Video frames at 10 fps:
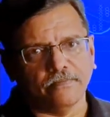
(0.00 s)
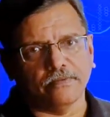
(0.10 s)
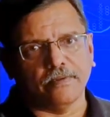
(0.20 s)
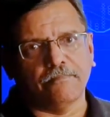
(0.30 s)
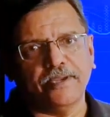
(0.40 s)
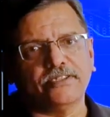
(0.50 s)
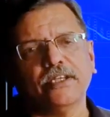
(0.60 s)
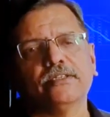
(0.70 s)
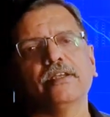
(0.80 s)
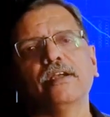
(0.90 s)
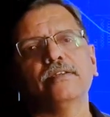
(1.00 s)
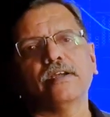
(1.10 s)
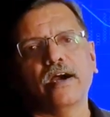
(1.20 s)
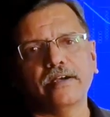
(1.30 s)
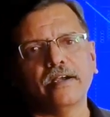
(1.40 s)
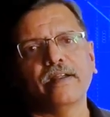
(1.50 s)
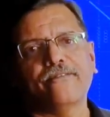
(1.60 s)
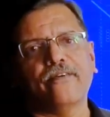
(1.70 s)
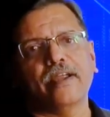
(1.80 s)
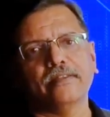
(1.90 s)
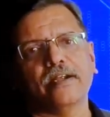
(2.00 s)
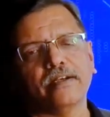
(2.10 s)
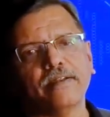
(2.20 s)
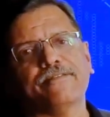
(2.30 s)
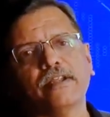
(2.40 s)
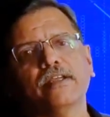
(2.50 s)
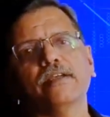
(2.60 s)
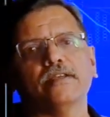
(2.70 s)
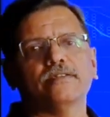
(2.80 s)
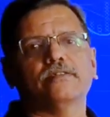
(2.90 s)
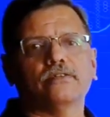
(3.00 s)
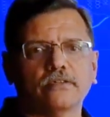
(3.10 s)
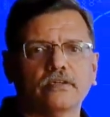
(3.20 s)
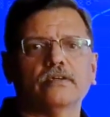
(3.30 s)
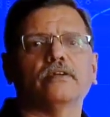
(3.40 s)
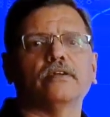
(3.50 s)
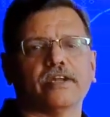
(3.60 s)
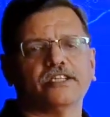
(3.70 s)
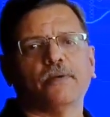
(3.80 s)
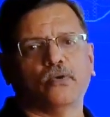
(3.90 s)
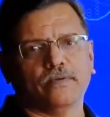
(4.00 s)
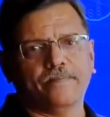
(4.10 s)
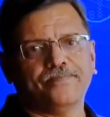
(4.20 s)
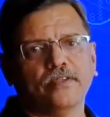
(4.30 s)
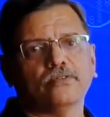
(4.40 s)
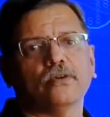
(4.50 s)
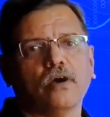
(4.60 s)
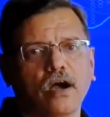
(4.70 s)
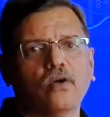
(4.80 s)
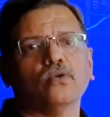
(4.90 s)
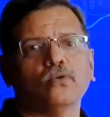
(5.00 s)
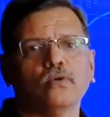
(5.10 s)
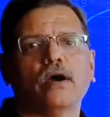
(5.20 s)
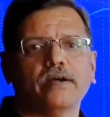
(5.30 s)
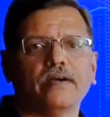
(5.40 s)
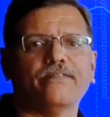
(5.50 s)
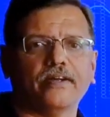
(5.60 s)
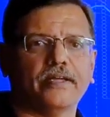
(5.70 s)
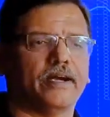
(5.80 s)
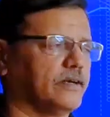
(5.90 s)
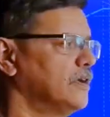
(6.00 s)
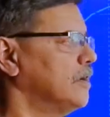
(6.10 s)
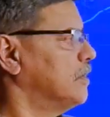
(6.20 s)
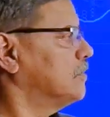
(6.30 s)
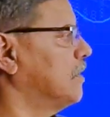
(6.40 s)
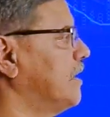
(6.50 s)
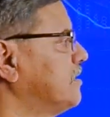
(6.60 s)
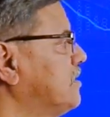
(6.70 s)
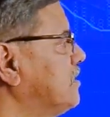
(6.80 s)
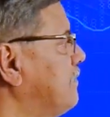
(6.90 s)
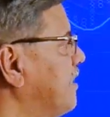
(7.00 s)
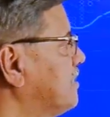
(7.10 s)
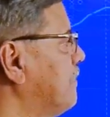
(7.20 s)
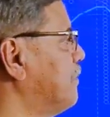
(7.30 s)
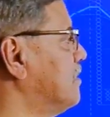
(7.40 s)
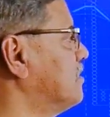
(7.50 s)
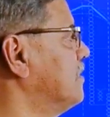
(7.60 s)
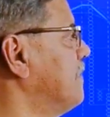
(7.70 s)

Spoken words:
the basic thing is identifying that Nifty is range bound. So how to identify that? So let us see some examples.